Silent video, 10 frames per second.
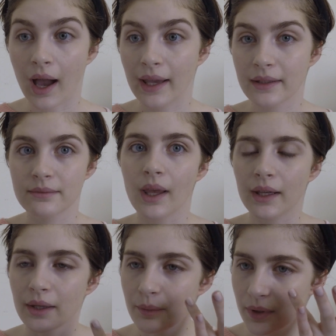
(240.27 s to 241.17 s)
I
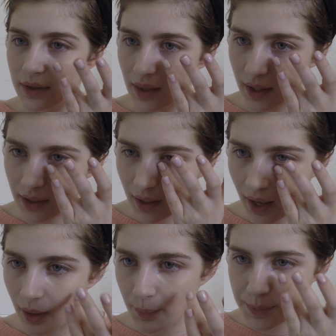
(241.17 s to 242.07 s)
agree that it
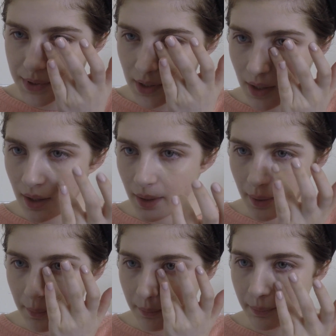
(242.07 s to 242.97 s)
helps,
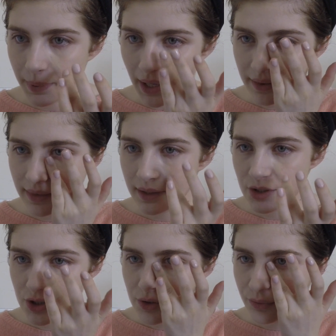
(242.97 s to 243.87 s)
but I think
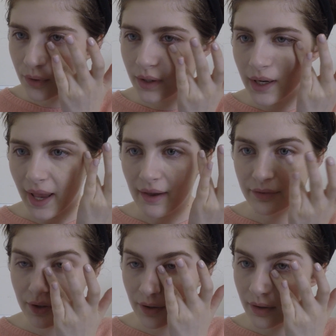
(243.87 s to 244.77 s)
it's just for
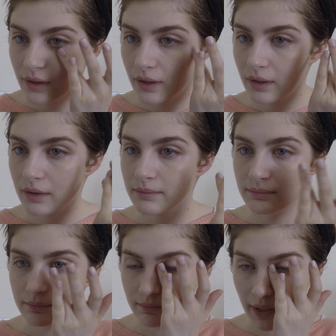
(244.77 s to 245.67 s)
heavier
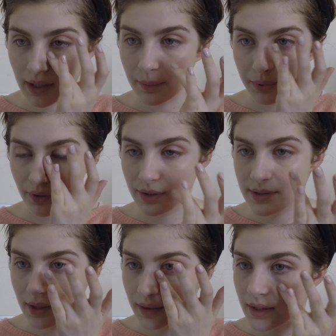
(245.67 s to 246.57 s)
makeup
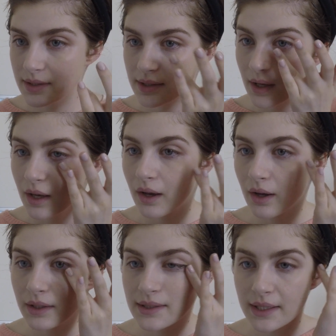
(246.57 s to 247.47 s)
looks than this.
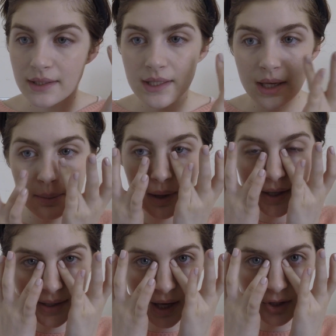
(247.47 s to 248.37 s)
On a day-to-day
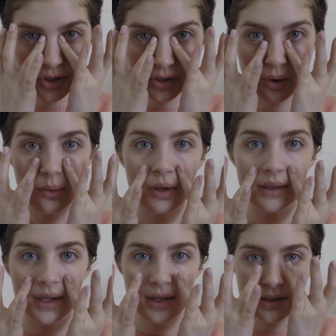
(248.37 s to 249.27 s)
base, I just go
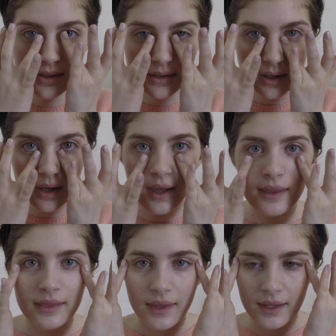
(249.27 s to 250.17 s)
this
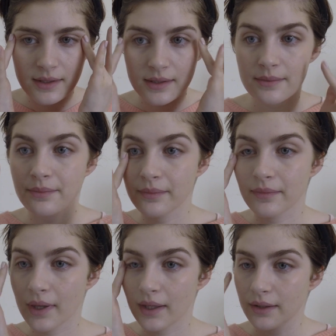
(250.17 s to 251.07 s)
and this,
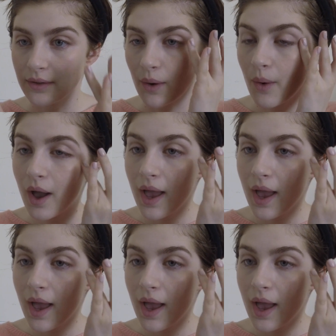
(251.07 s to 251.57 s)
you know.